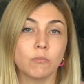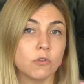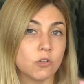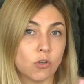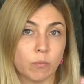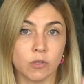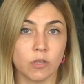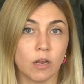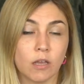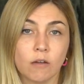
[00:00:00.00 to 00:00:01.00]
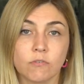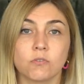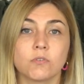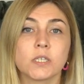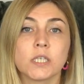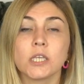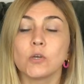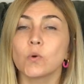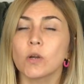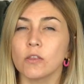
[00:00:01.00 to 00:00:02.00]
the topic that I covered
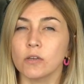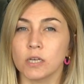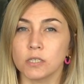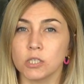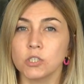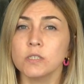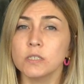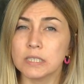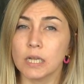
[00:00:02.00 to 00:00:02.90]
recently, or other conditions,